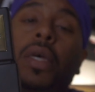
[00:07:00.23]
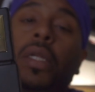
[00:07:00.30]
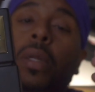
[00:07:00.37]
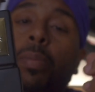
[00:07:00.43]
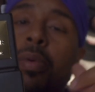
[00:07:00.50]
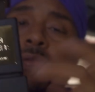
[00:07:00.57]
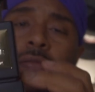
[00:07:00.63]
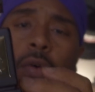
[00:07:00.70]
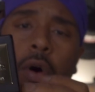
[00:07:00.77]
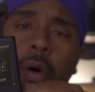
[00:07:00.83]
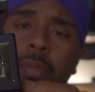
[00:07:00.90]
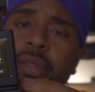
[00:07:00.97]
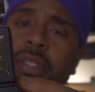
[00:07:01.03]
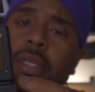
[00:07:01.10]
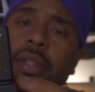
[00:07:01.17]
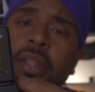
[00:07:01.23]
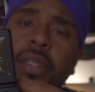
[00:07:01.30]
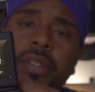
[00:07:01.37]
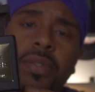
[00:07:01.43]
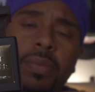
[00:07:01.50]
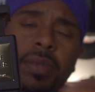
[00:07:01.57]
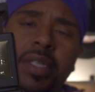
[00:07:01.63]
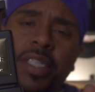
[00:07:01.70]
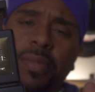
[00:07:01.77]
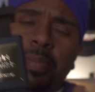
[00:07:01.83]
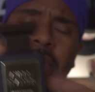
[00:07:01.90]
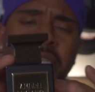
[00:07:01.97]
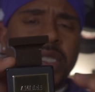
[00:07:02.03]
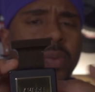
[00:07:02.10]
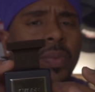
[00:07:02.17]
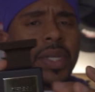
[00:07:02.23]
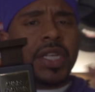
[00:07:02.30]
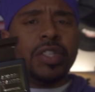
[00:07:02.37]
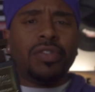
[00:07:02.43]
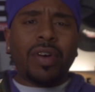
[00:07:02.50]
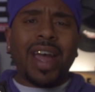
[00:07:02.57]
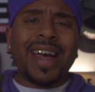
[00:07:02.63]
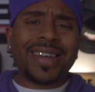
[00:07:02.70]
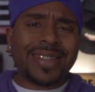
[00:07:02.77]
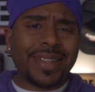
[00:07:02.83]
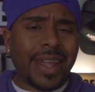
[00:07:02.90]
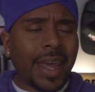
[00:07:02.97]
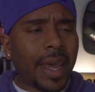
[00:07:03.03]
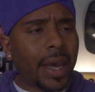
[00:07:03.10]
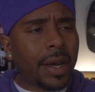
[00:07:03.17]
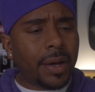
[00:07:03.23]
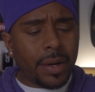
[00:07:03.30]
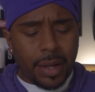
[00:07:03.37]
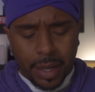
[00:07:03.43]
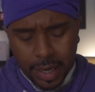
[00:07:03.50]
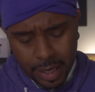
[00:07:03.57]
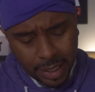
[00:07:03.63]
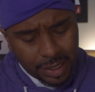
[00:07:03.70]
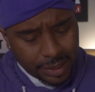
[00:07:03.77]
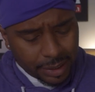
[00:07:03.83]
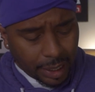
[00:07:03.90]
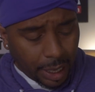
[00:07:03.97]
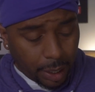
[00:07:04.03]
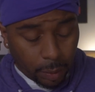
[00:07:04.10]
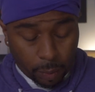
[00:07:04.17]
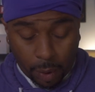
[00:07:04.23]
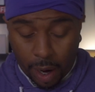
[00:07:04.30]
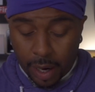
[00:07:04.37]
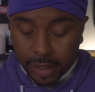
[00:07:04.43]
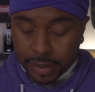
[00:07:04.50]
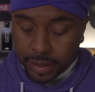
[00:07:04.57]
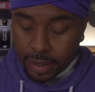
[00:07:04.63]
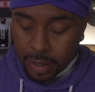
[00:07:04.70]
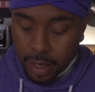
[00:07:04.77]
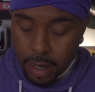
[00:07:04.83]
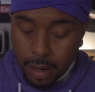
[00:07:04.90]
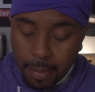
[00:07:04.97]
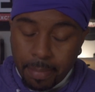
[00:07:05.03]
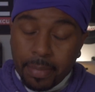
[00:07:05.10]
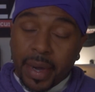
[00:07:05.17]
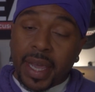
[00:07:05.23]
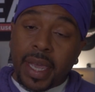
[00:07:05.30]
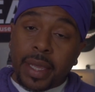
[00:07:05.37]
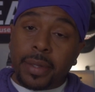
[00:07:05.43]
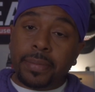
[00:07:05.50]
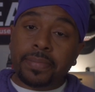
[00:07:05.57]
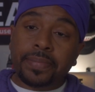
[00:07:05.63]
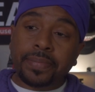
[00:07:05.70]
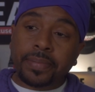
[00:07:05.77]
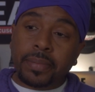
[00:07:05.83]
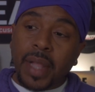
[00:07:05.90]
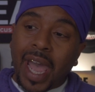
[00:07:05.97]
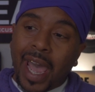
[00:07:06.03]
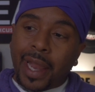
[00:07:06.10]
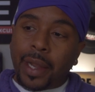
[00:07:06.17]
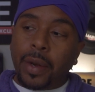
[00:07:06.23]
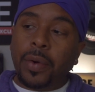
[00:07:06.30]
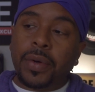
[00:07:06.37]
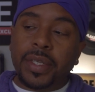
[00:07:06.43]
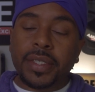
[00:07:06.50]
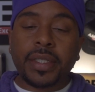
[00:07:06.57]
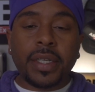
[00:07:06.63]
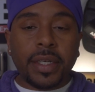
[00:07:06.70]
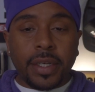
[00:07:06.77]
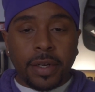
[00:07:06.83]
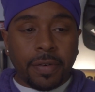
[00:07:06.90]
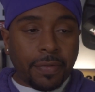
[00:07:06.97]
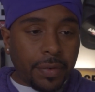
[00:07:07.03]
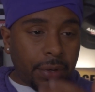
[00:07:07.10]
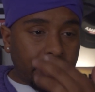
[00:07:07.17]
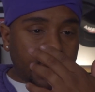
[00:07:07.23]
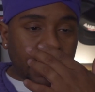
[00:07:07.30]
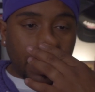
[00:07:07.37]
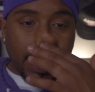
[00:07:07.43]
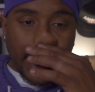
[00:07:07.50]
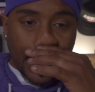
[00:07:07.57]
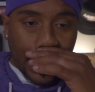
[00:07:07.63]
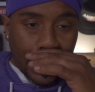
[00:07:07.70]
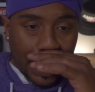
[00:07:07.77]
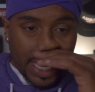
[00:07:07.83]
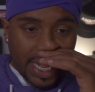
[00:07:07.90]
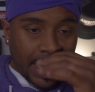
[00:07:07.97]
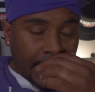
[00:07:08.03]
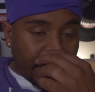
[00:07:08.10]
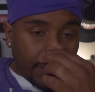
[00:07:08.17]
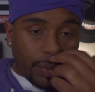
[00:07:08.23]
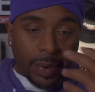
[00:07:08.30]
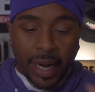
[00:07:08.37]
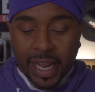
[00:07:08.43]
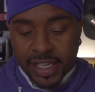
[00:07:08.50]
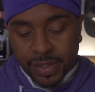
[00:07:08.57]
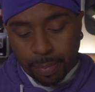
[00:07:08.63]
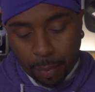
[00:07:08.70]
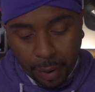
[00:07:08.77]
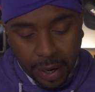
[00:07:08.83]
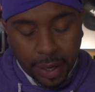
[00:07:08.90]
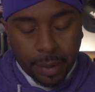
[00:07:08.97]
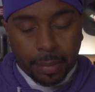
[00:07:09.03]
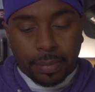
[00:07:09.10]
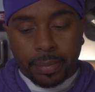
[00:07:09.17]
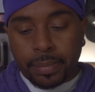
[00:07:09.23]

the performance of this one, especially when it dries down. This thing rocks. But I noticed the difference when I sprayed them.